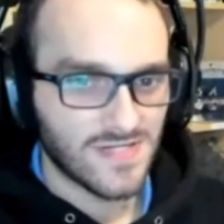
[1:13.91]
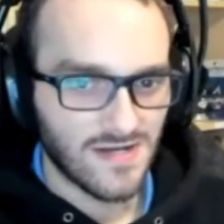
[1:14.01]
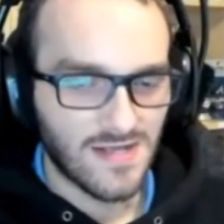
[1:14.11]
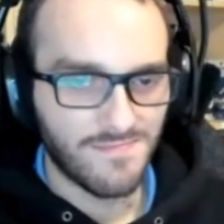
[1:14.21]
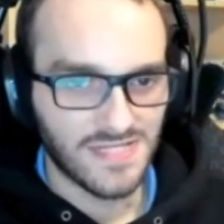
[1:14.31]
on
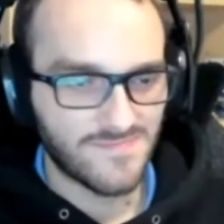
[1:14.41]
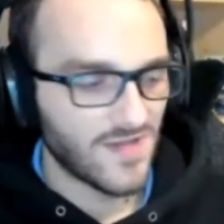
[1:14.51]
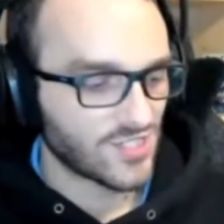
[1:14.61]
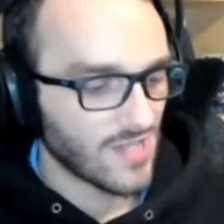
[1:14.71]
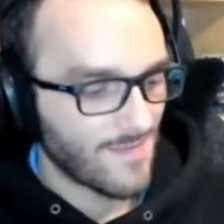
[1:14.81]
a couple of
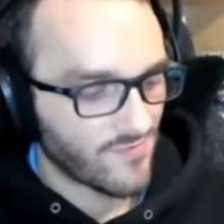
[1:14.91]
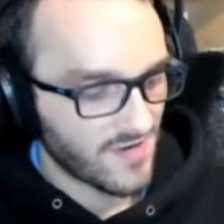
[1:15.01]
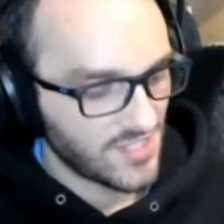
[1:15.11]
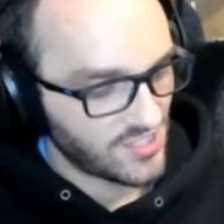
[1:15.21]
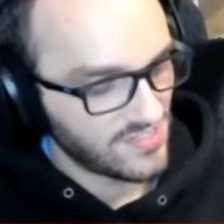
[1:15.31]
special
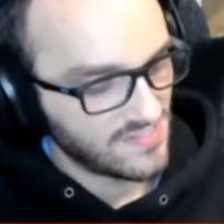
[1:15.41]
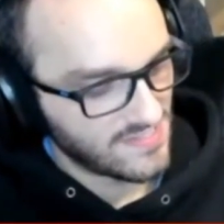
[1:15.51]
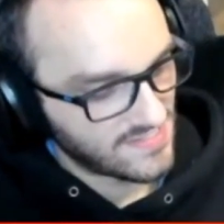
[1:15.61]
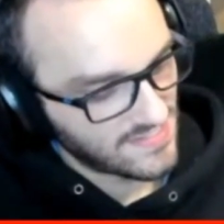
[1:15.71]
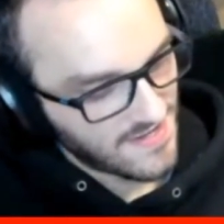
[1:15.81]

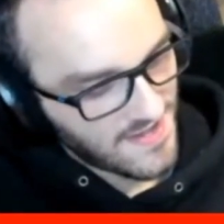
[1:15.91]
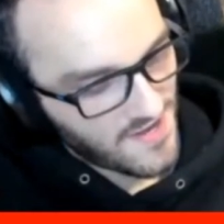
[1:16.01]
operations